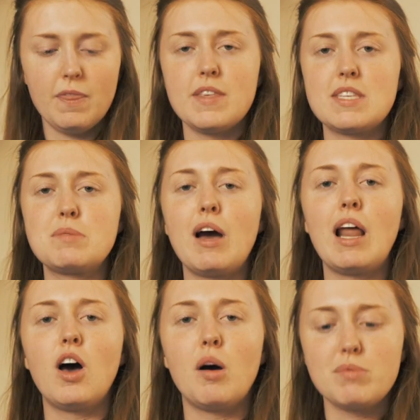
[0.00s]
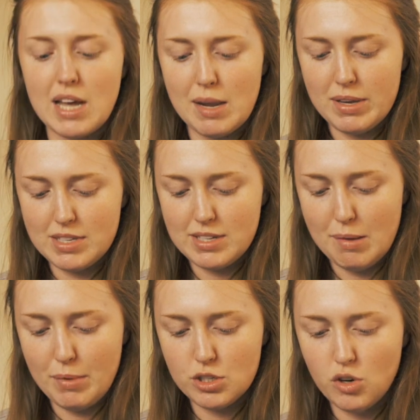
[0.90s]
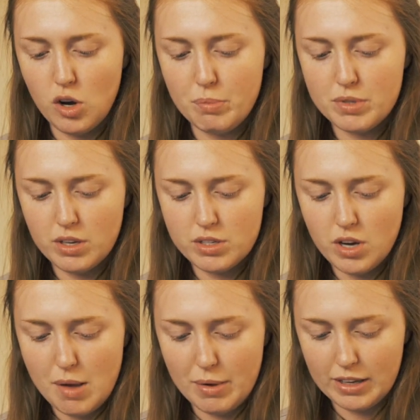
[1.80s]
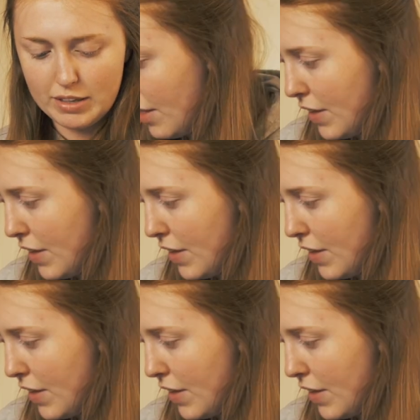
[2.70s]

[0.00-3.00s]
This is my alarm telling me to take my drops. Good timing.